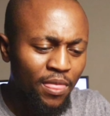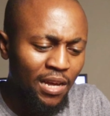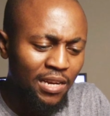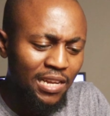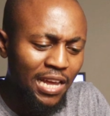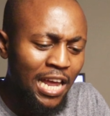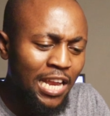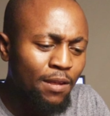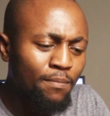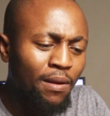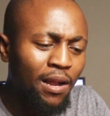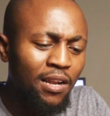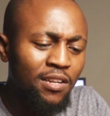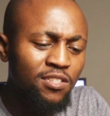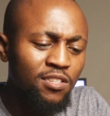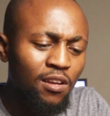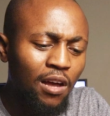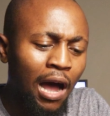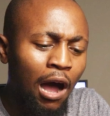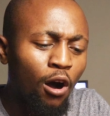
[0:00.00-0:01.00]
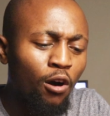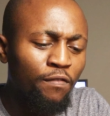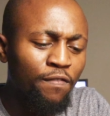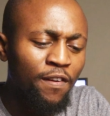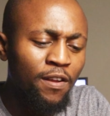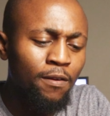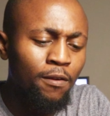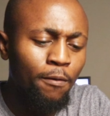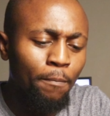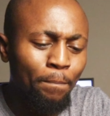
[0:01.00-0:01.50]
That animals are
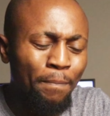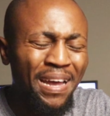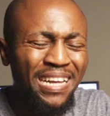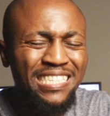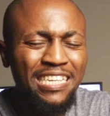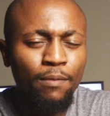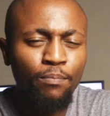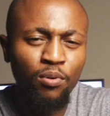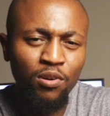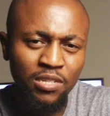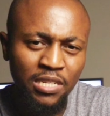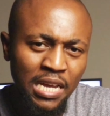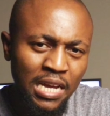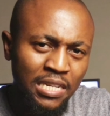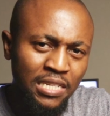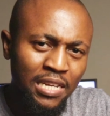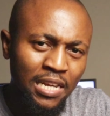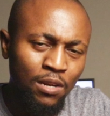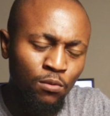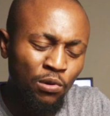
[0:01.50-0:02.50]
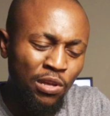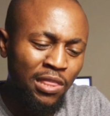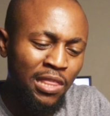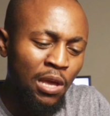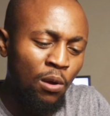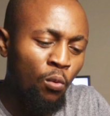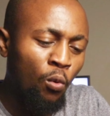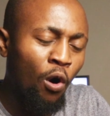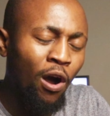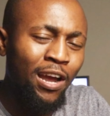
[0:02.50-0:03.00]
often better protected when
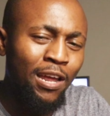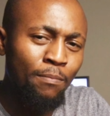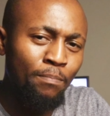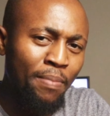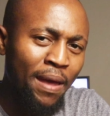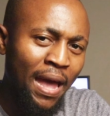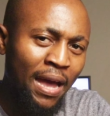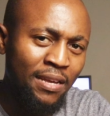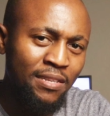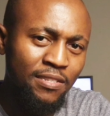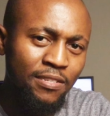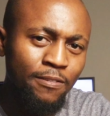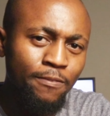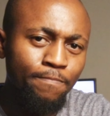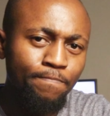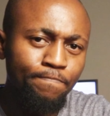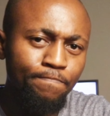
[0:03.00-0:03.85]
they walk in packs